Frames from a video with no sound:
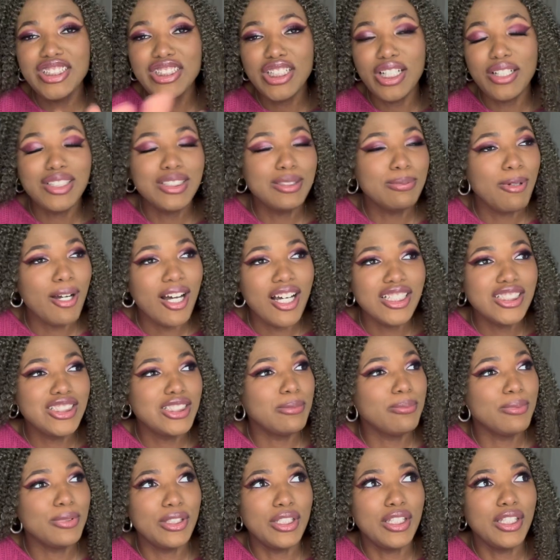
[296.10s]
show is
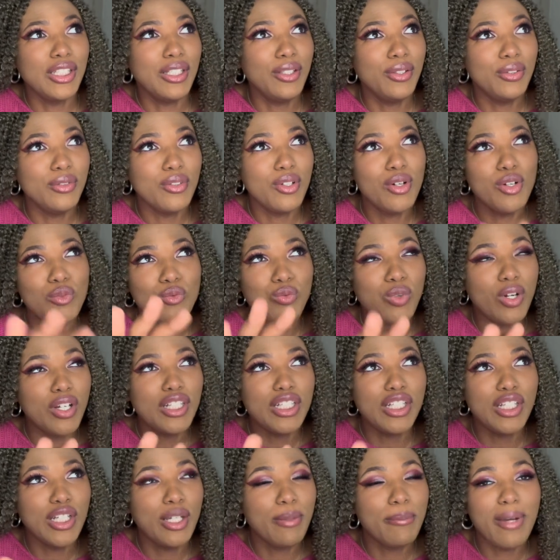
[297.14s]
possibly
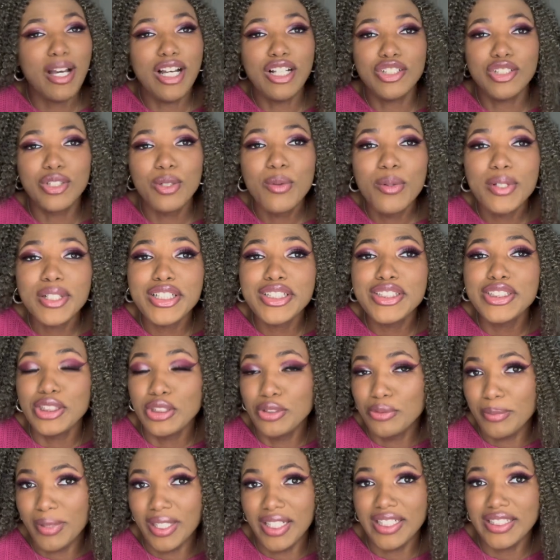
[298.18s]
running about
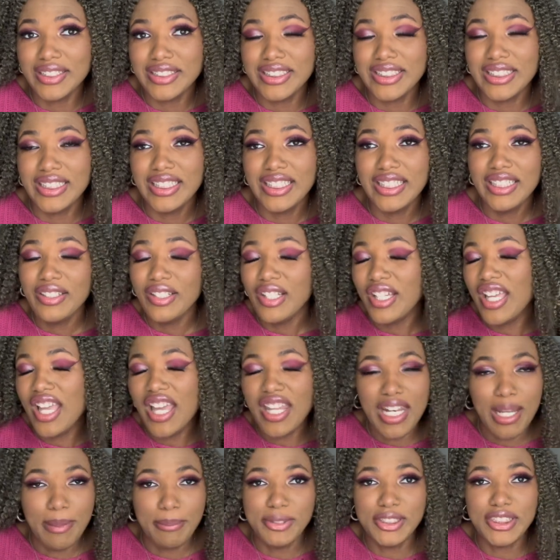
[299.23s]
22 minutes.
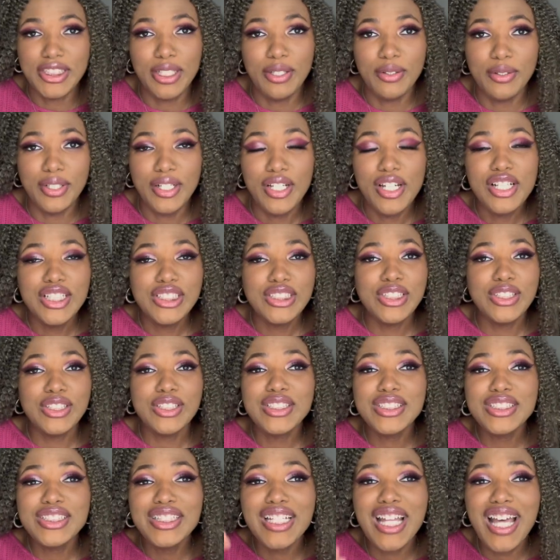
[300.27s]
an episode. So
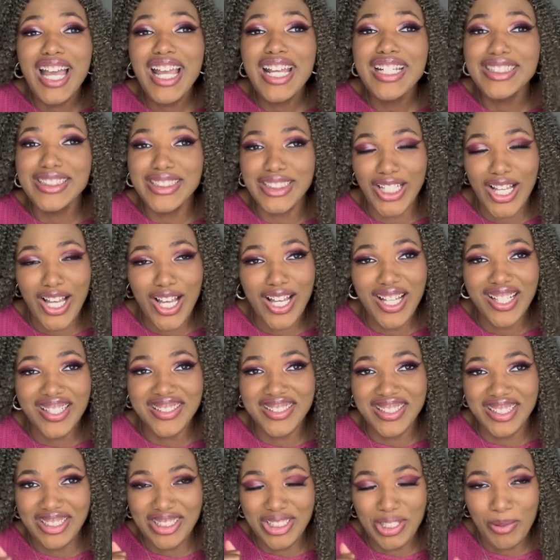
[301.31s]
there's 9
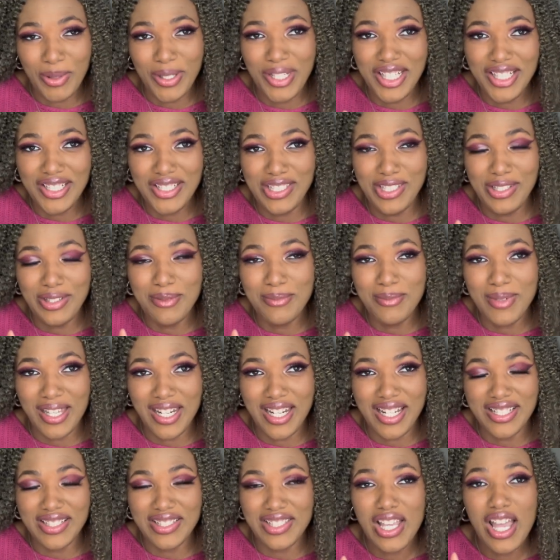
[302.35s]
songs in 22
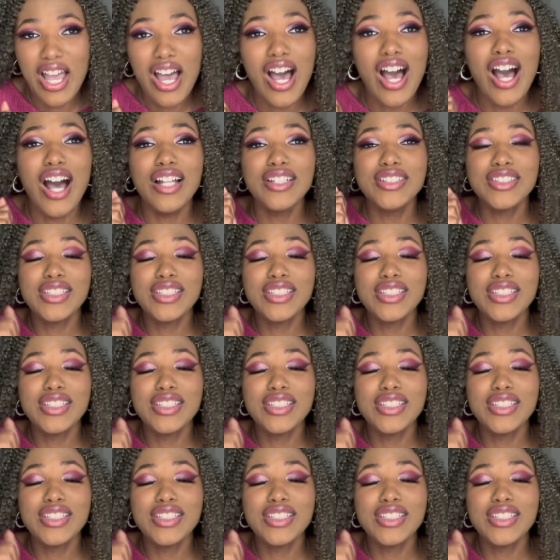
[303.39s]
minutes on